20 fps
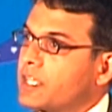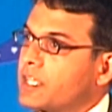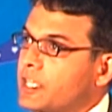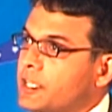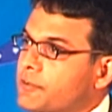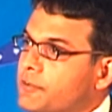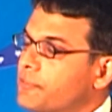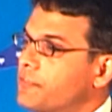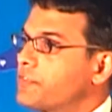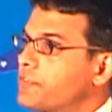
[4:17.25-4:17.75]

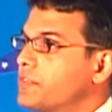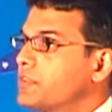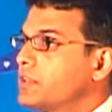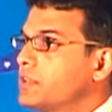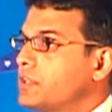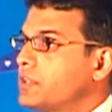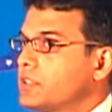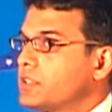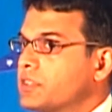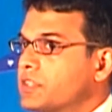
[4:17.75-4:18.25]
if
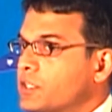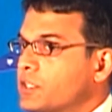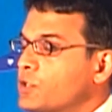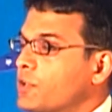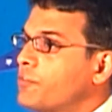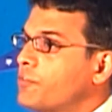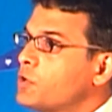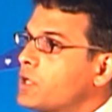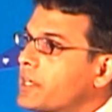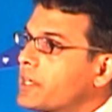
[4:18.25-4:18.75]

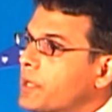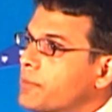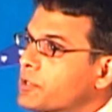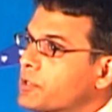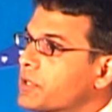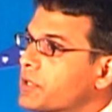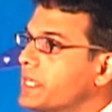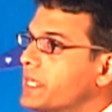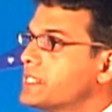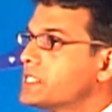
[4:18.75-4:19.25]
you are able
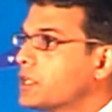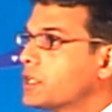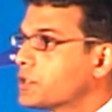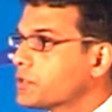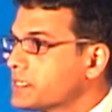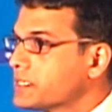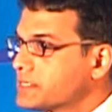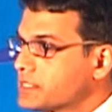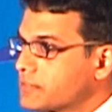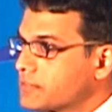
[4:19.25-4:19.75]
to reach out
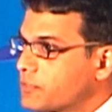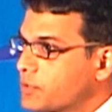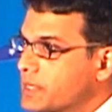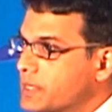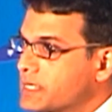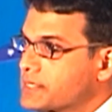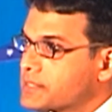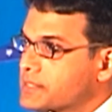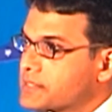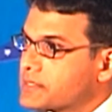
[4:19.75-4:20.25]
to these
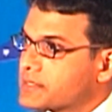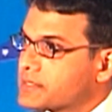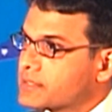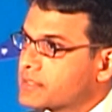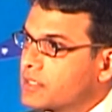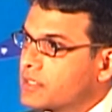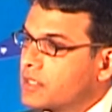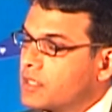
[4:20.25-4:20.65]
influencers.